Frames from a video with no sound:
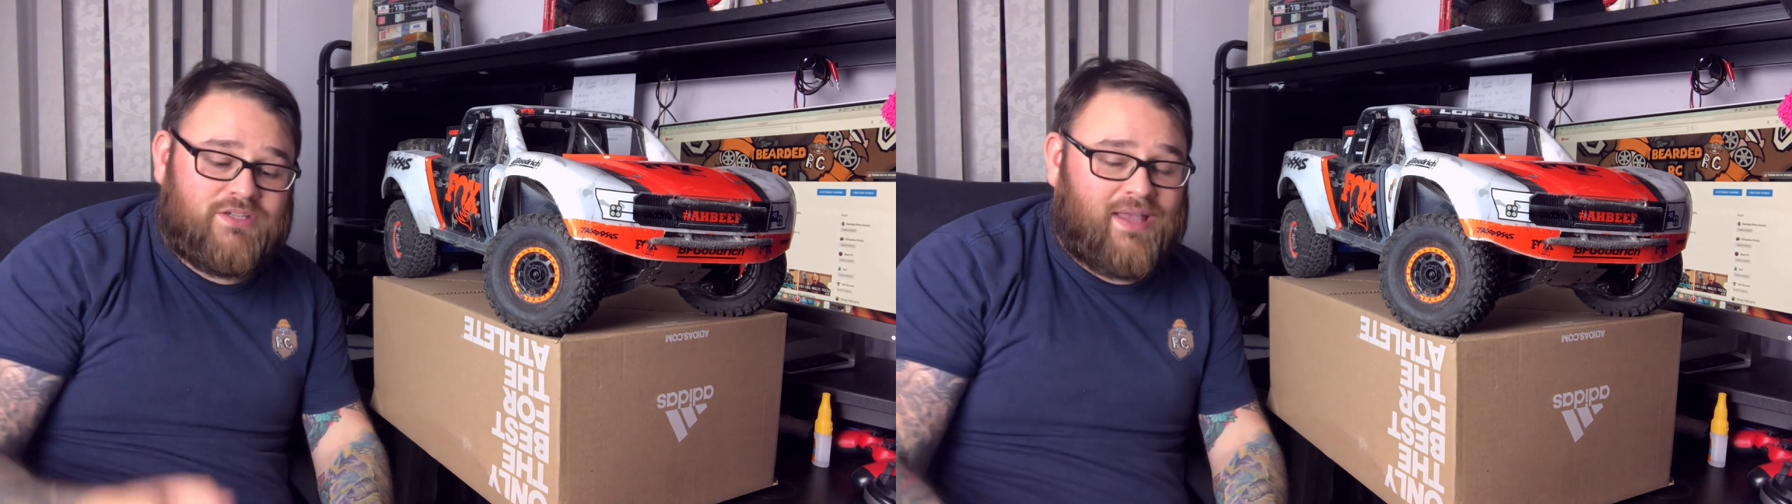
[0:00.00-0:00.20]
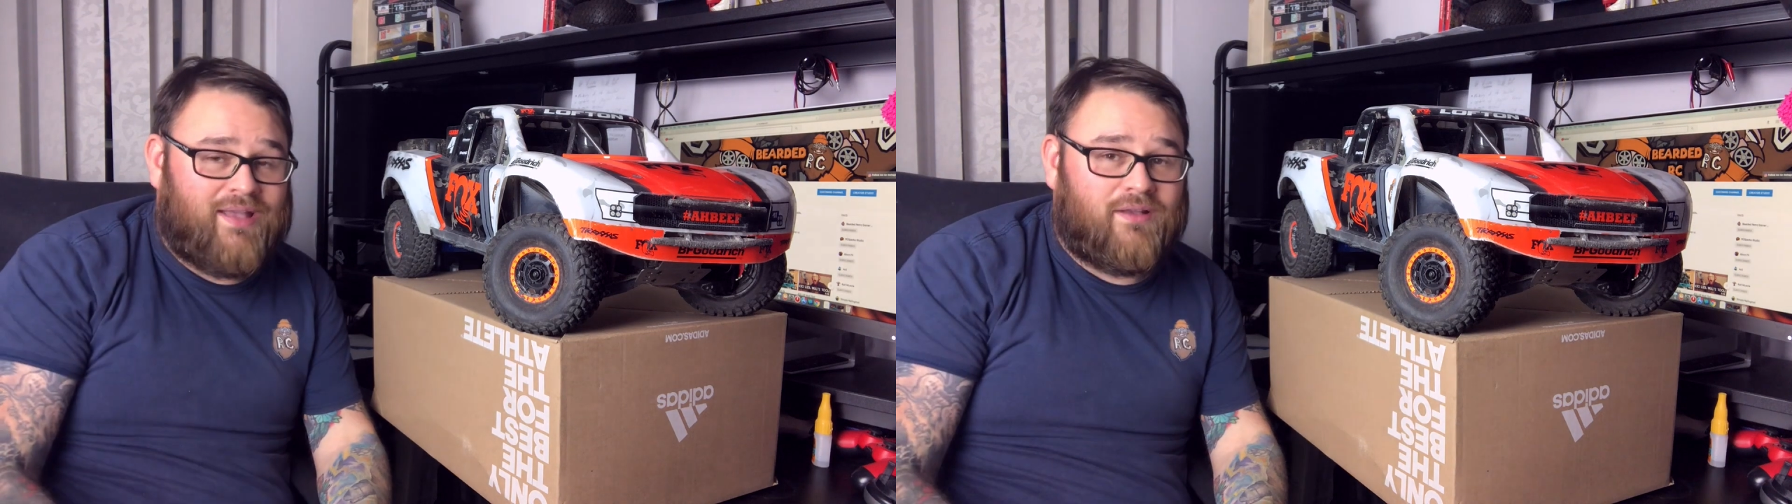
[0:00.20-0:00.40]

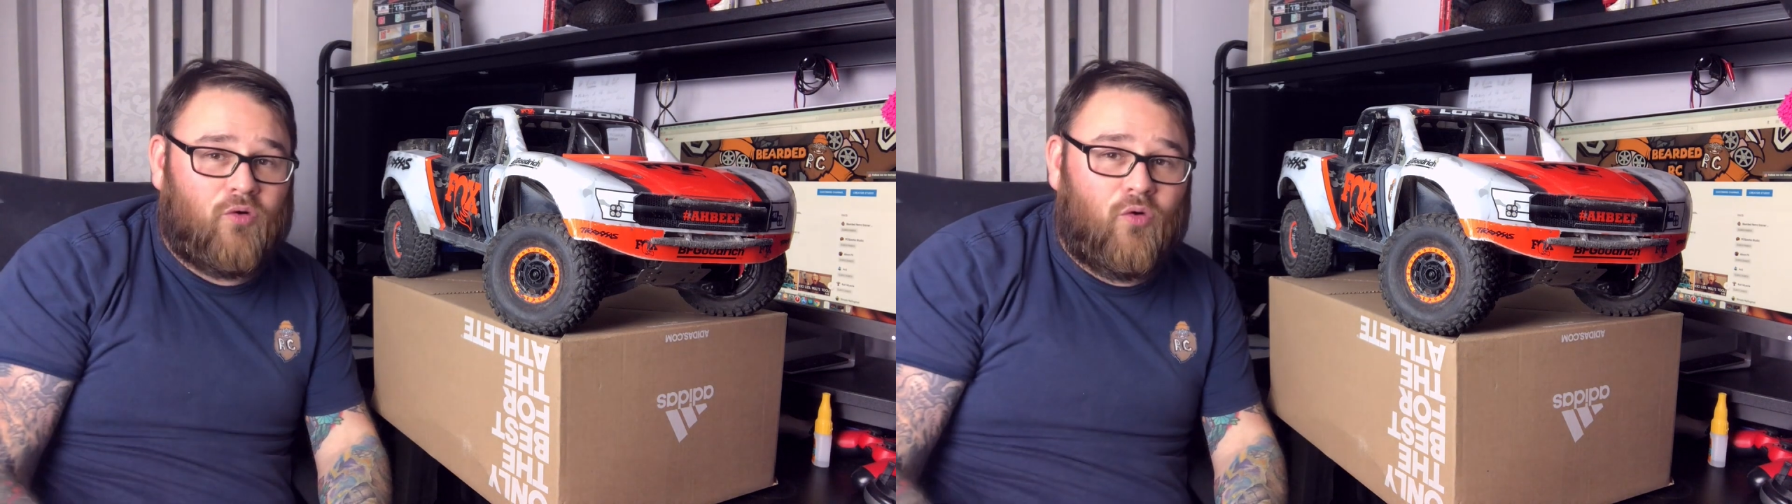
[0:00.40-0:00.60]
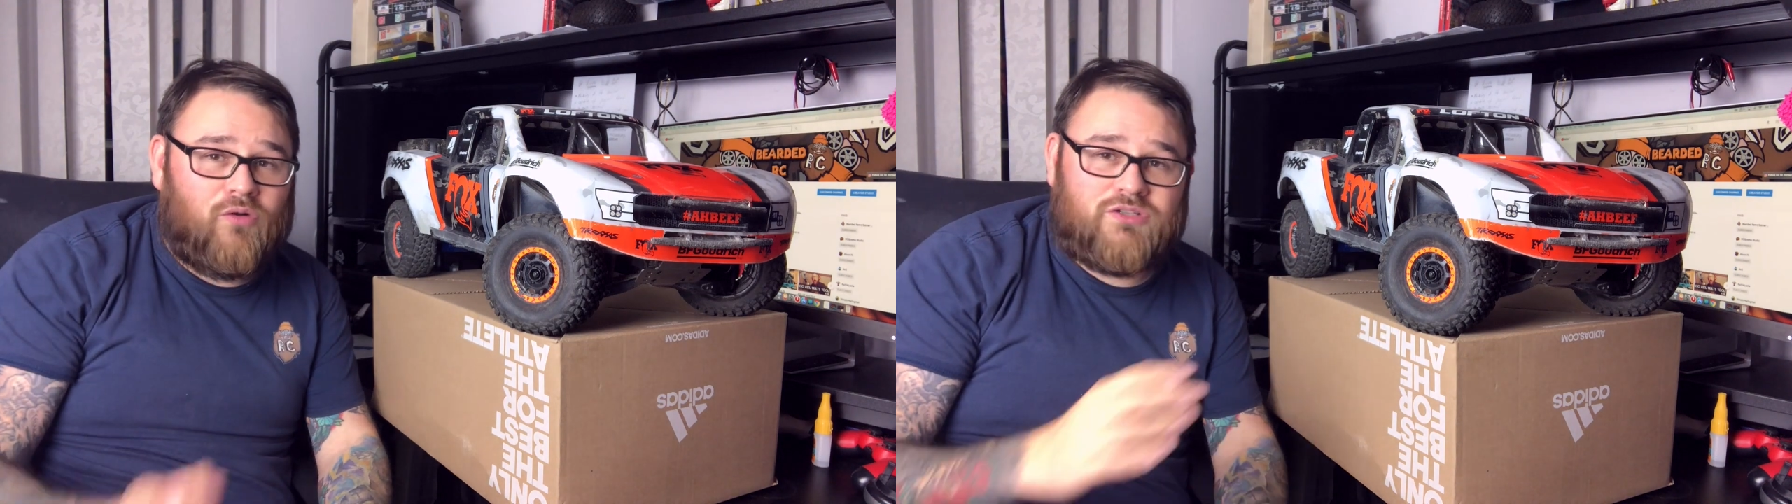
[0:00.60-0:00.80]
to getting
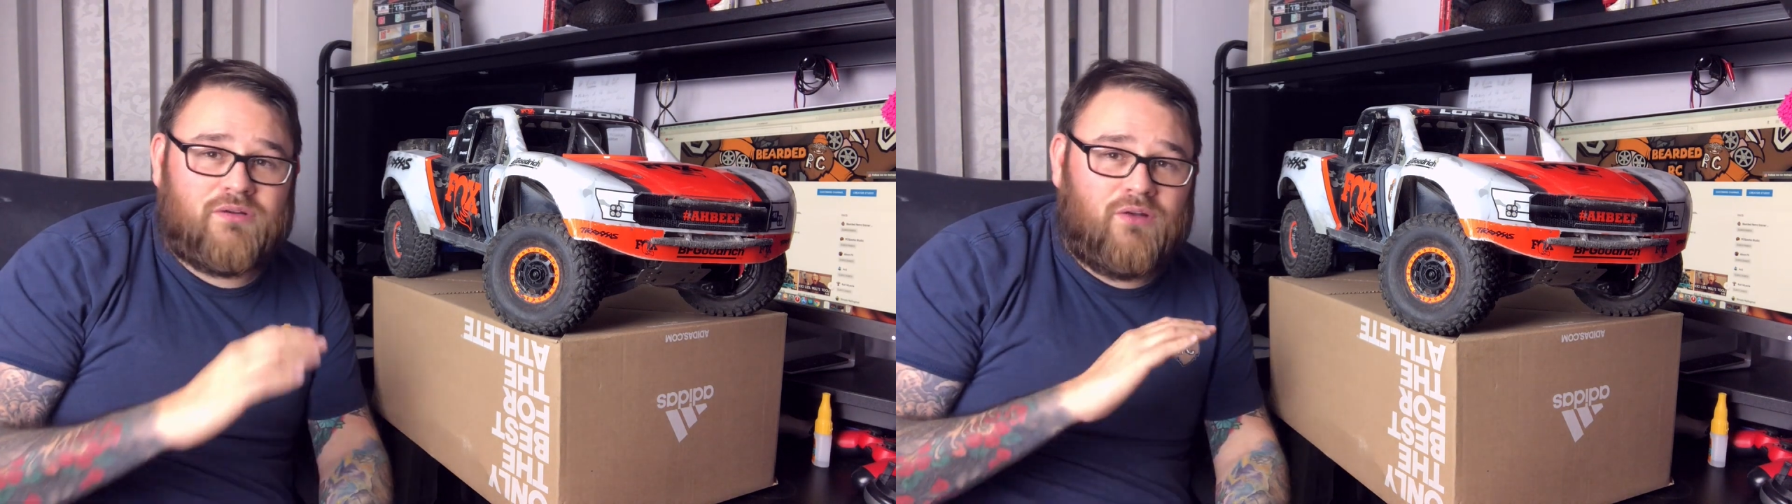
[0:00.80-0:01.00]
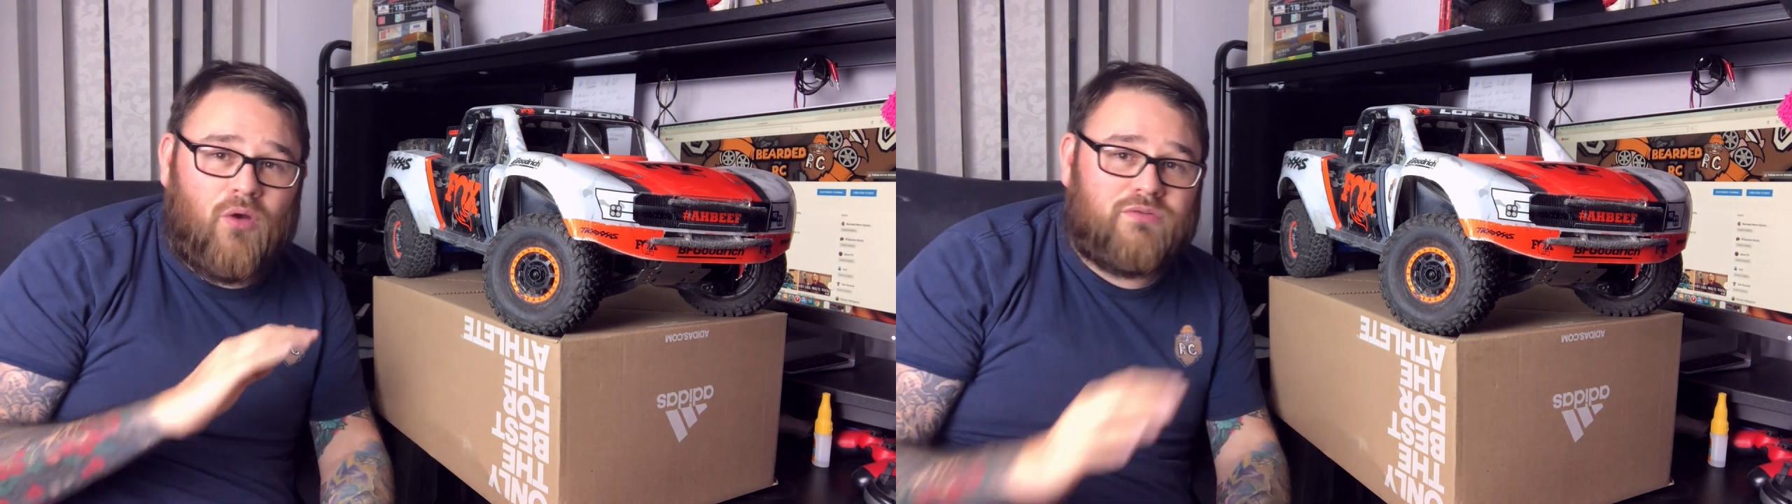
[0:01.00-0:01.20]
caught
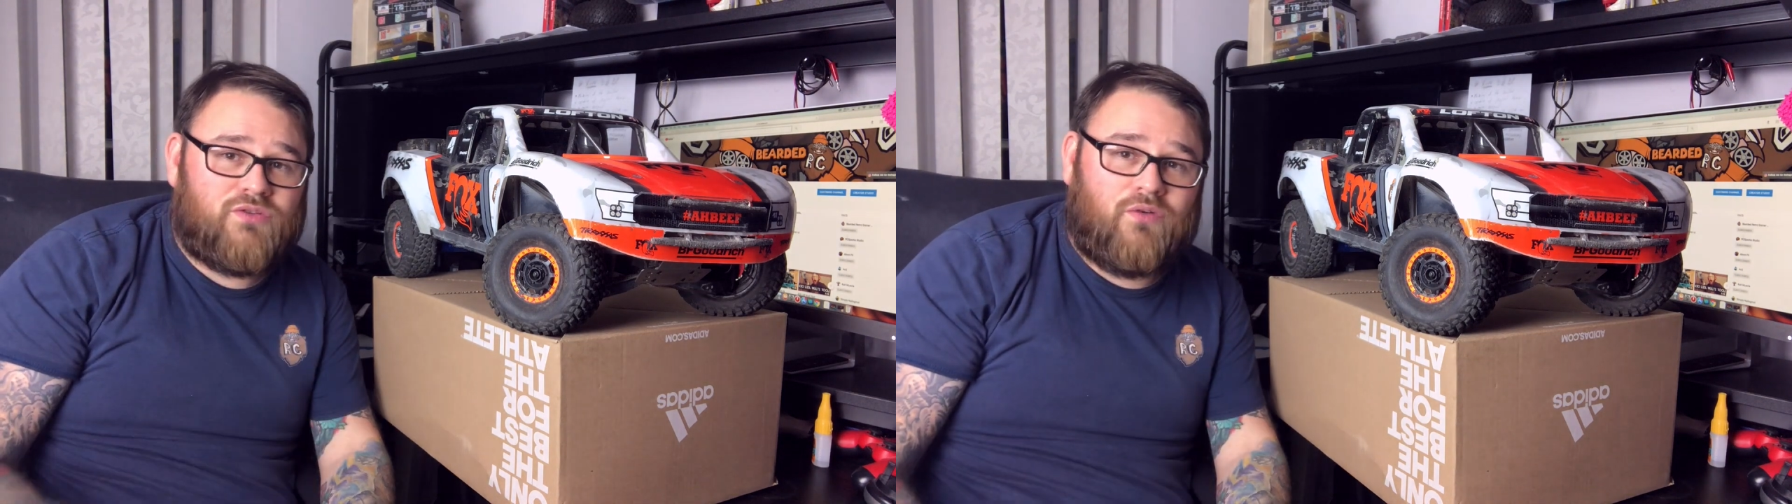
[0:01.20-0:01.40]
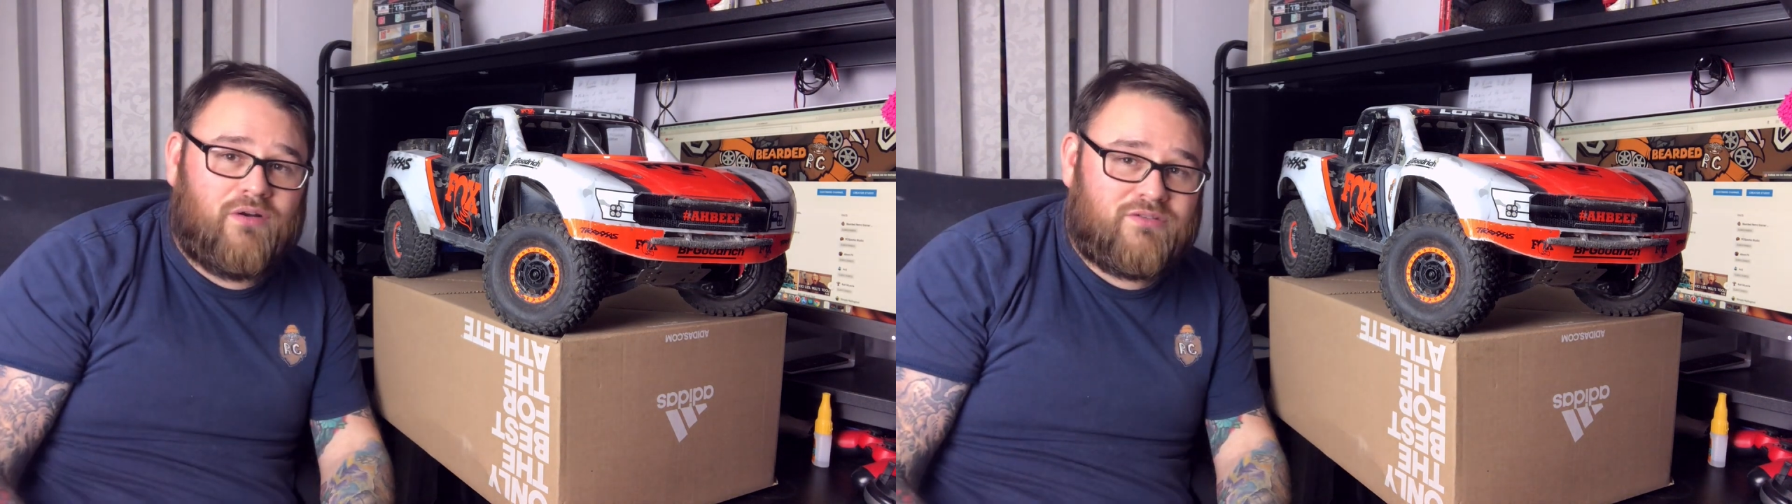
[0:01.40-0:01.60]
on
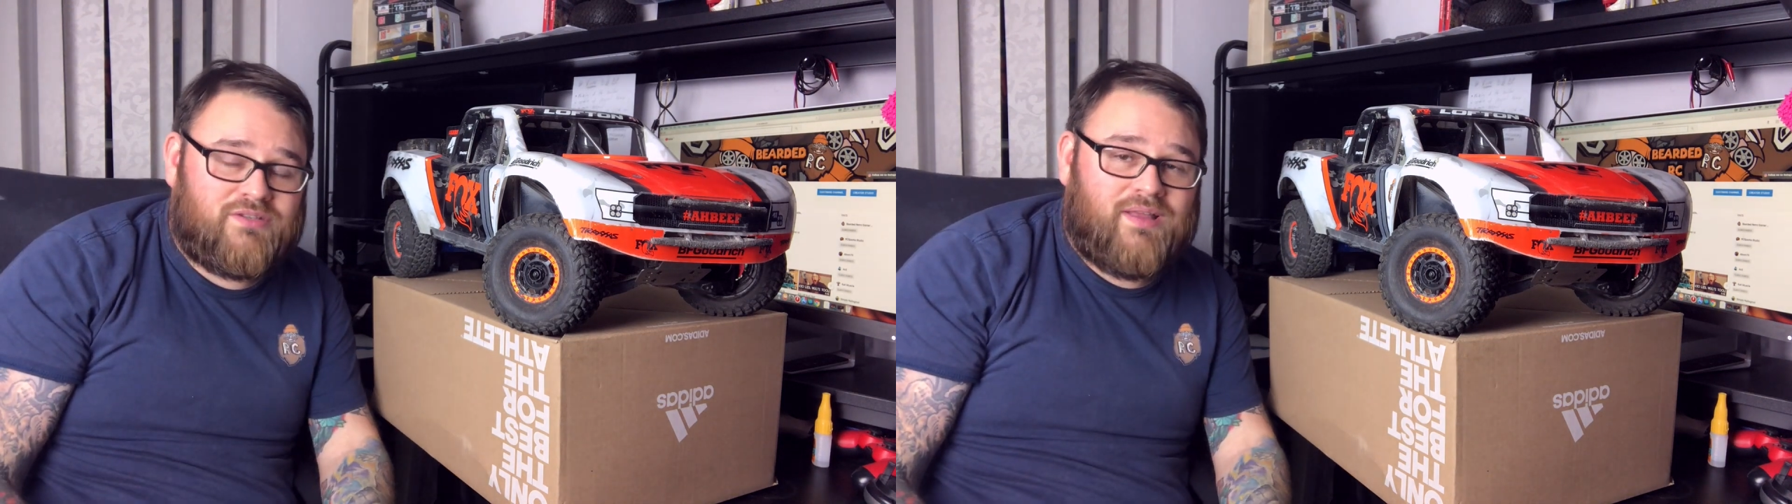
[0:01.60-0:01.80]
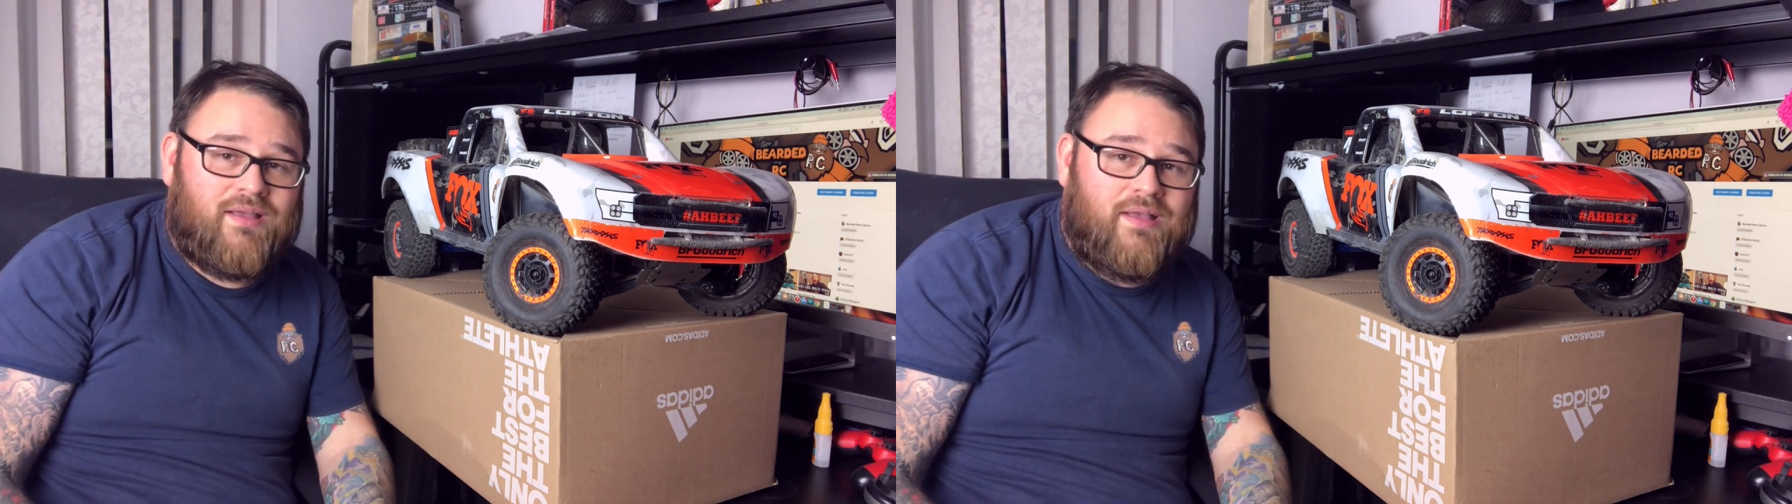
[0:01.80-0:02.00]
loads of
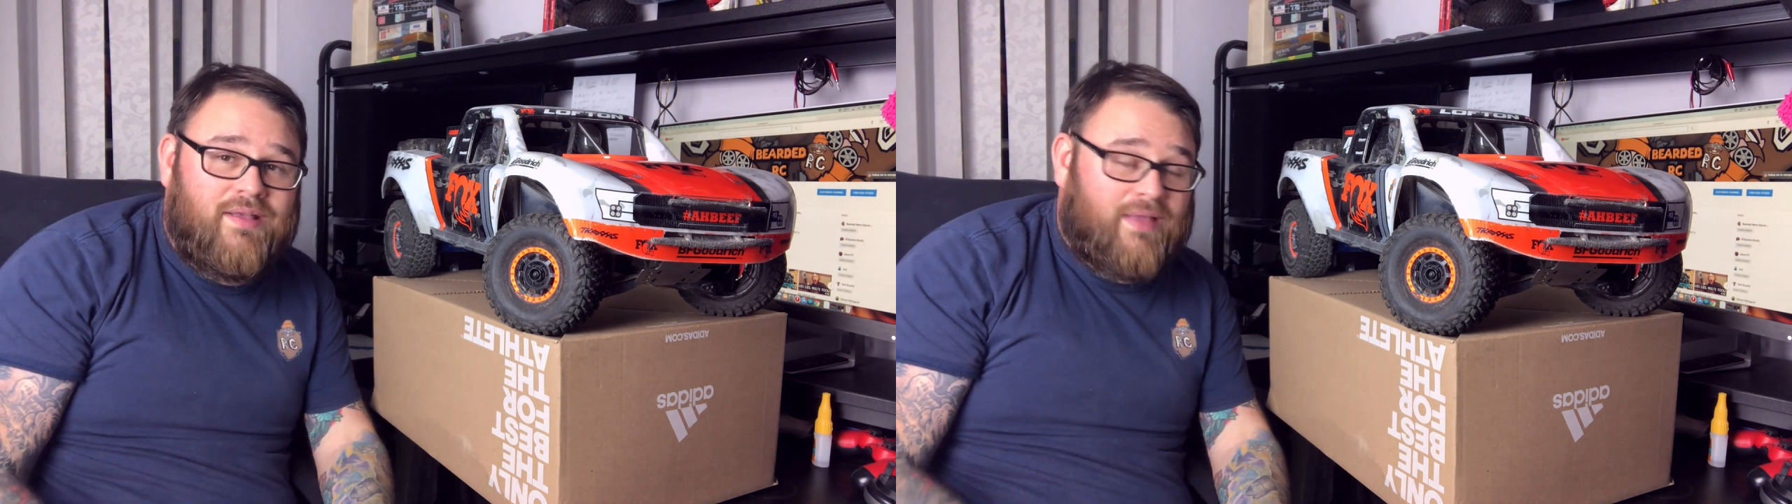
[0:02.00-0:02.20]
rocks and that.